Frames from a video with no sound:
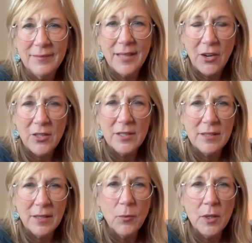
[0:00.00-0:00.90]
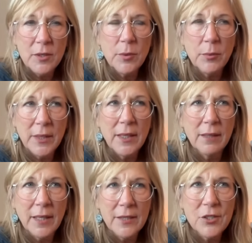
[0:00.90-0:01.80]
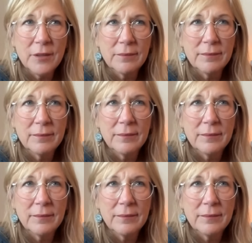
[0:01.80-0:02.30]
Harris and Walz will win the election,